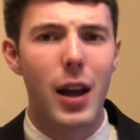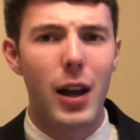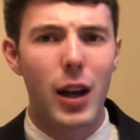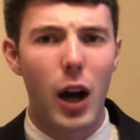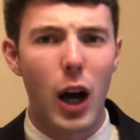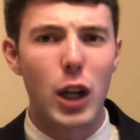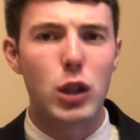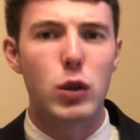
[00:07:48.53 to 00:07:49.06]

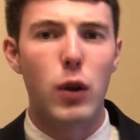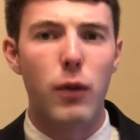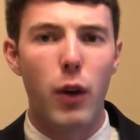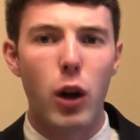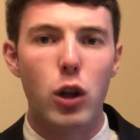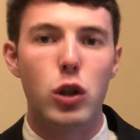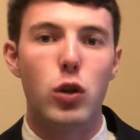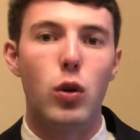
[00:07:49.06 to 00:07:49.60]

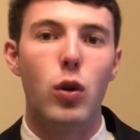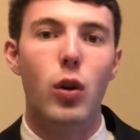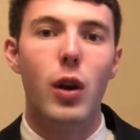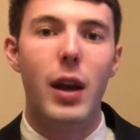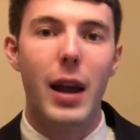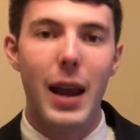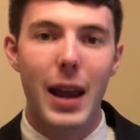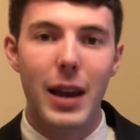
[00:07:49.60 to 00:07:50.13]
controversial
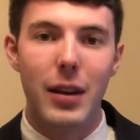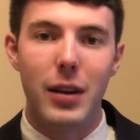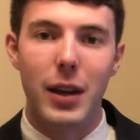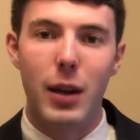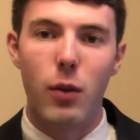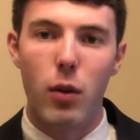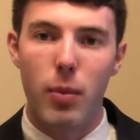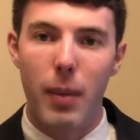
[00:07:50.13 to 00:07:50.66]

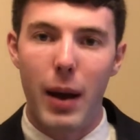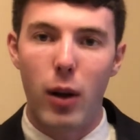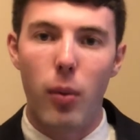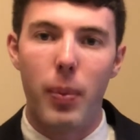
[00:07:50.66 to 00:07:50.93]
ending with Michael